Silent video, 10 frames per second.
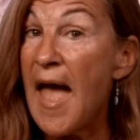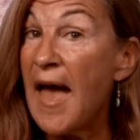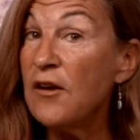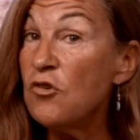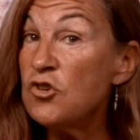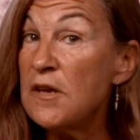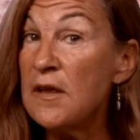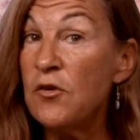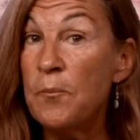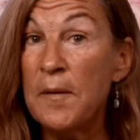Energy
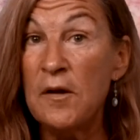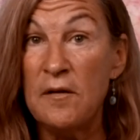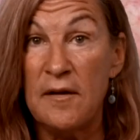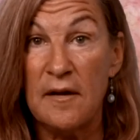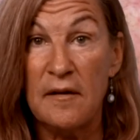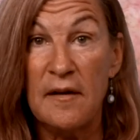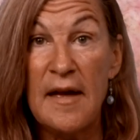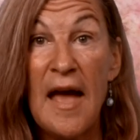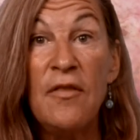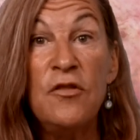is building.
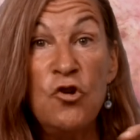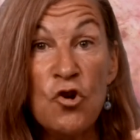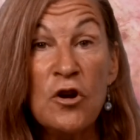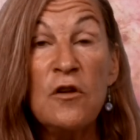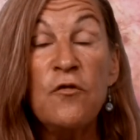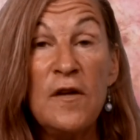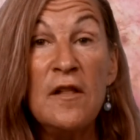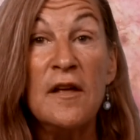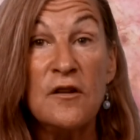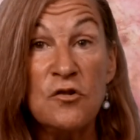And you're going to
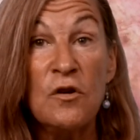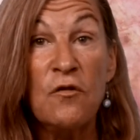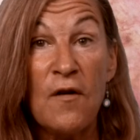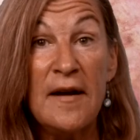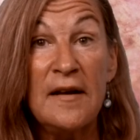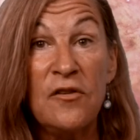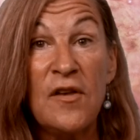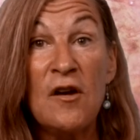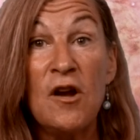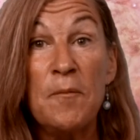feel it during Friday and
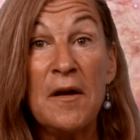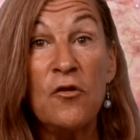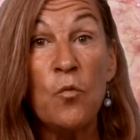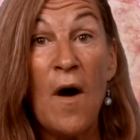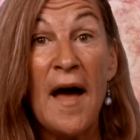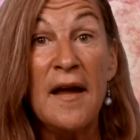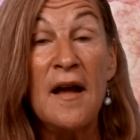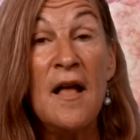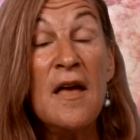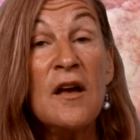Saturday because why?
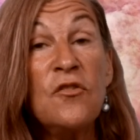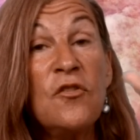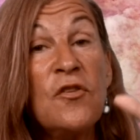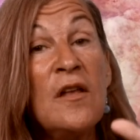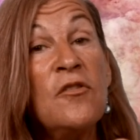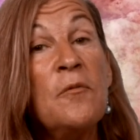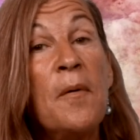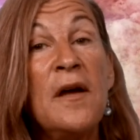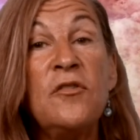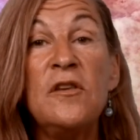Because the sun's in
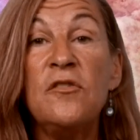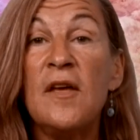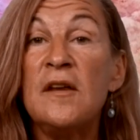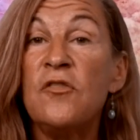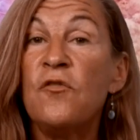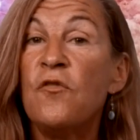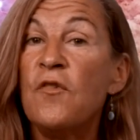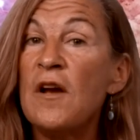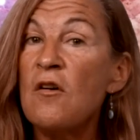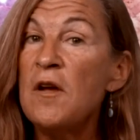Pisces and it's
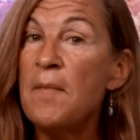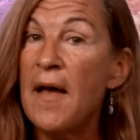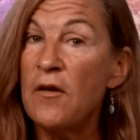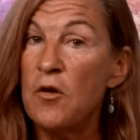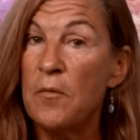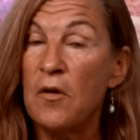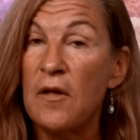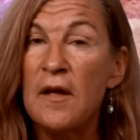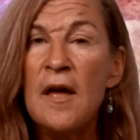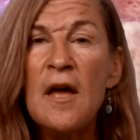very
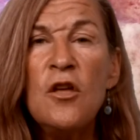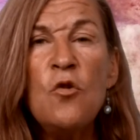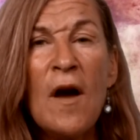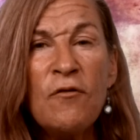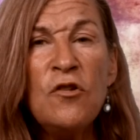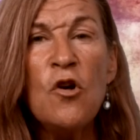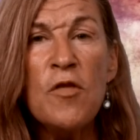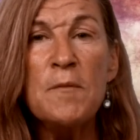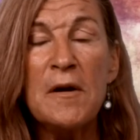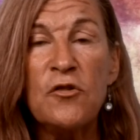malleable. You have to know
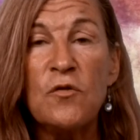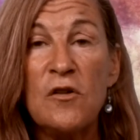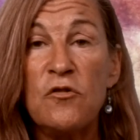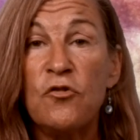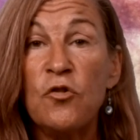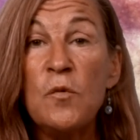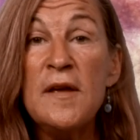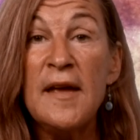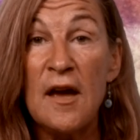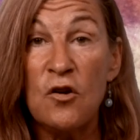that about astrology. There's three
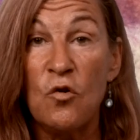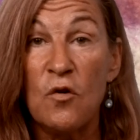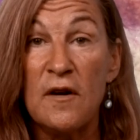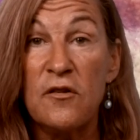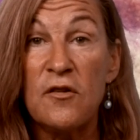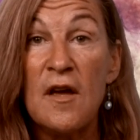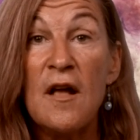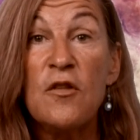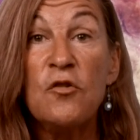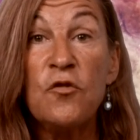categories
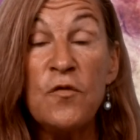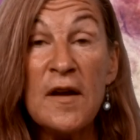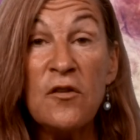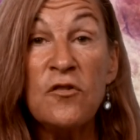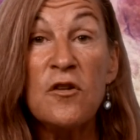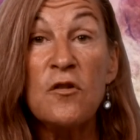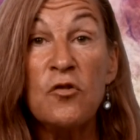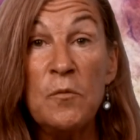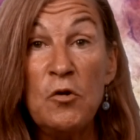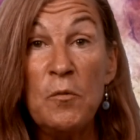there's fixed,
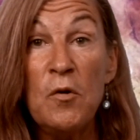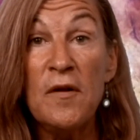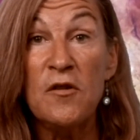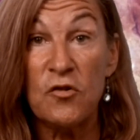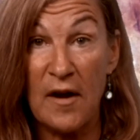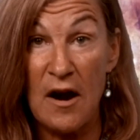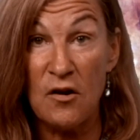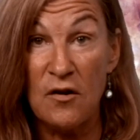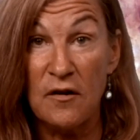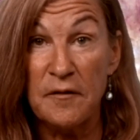there's mutable, and there's
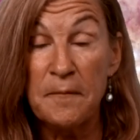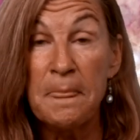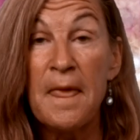cardinal.